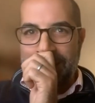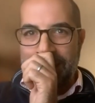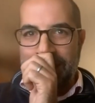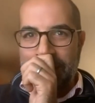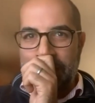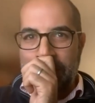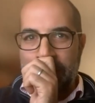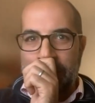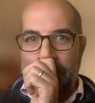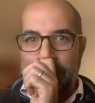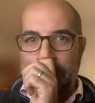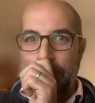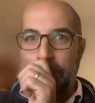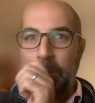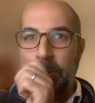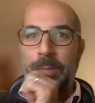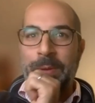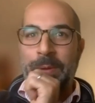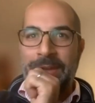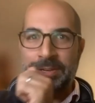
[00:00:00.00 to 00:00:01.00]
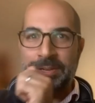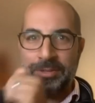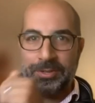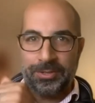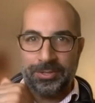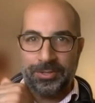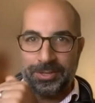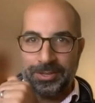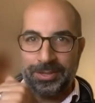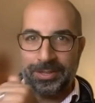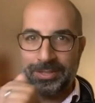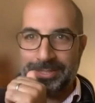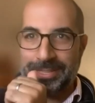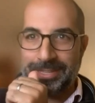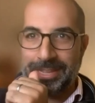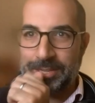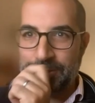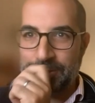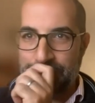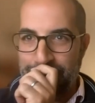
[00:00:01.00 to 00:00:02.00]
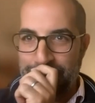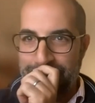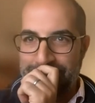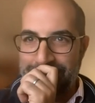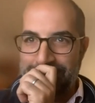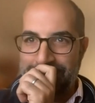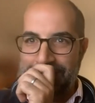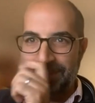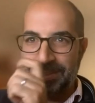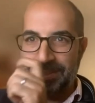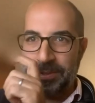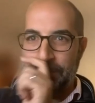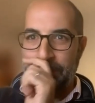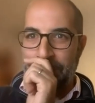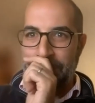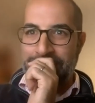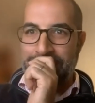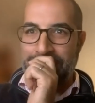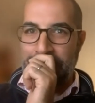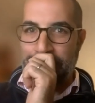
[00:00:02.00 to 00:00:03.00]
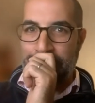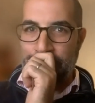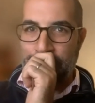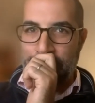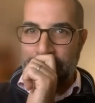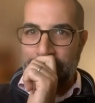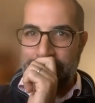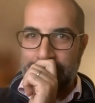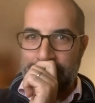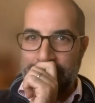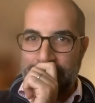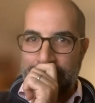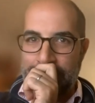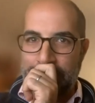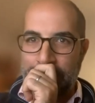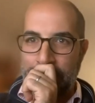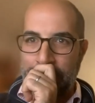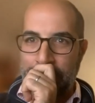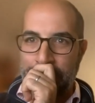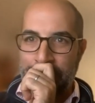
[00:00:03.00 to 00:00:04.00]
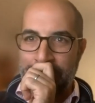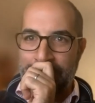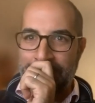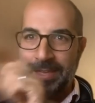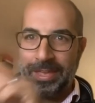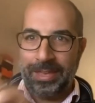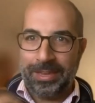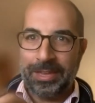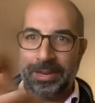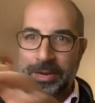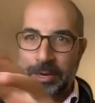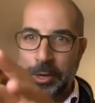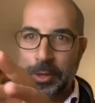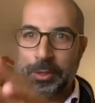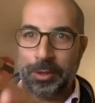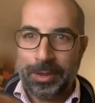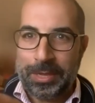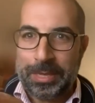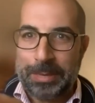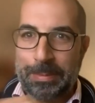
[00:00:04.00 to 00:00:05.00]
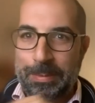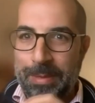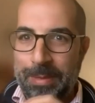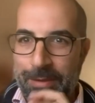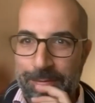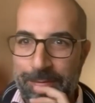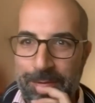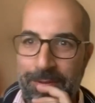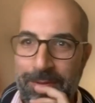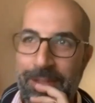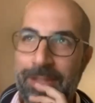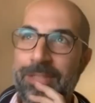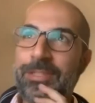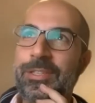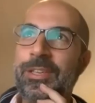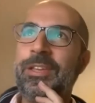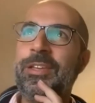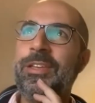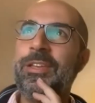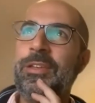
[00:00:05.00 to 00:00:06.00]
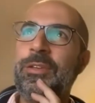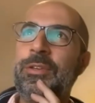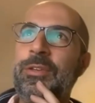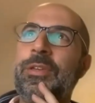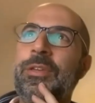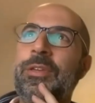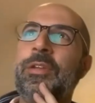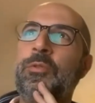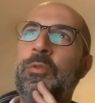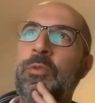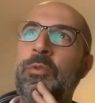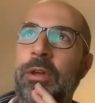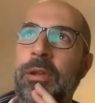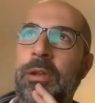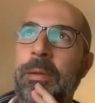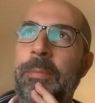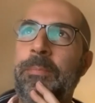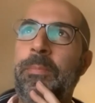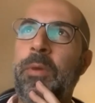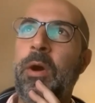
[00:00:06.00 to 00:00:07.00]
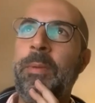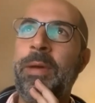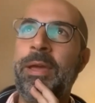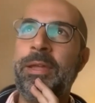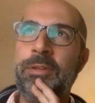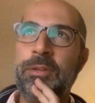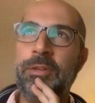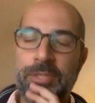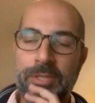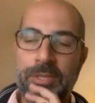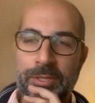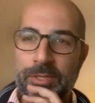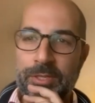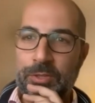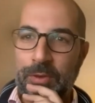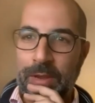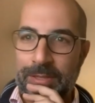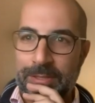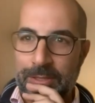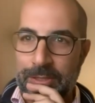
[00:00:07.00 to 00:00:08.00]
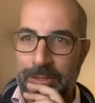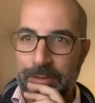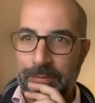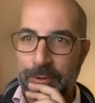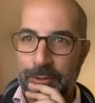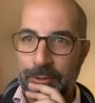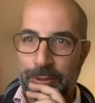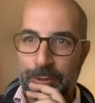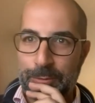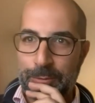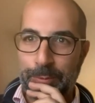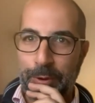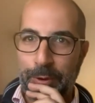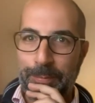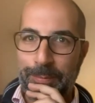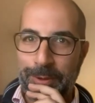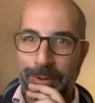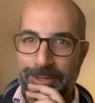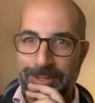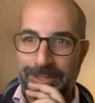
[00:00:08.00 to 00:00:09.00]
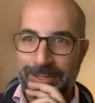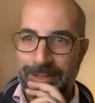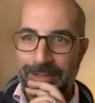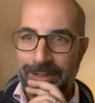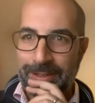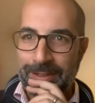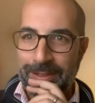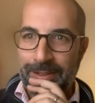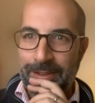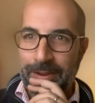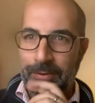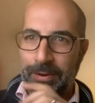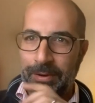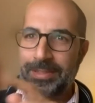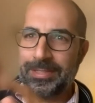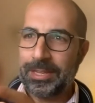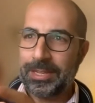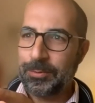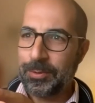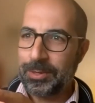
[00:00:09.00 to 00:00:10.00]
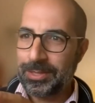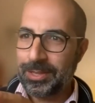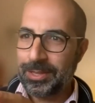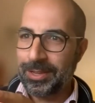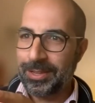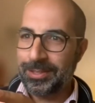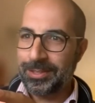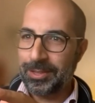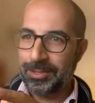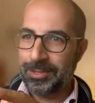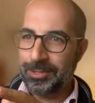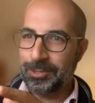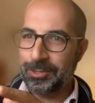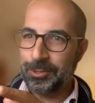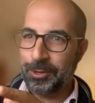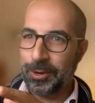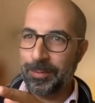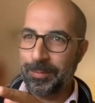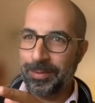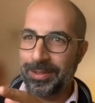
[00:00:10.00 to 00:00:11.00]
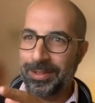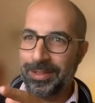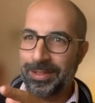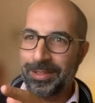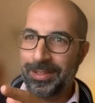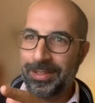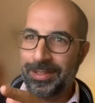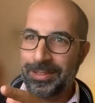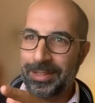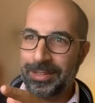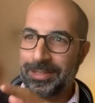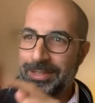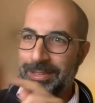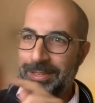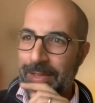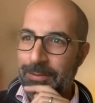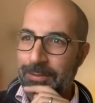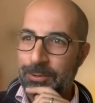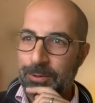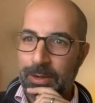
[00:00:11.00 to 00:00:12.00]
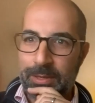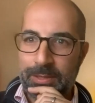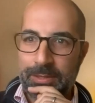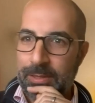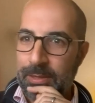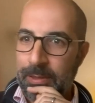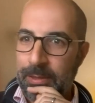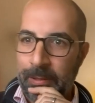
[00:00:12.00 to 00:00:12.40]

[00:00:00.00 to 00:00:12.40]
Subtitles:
Bob Henderson, his lecture, when he gave to us at the, again, another EBBF event. You can Google Bob Henderson strategy versus purpose, right? That was the term that he gave to us.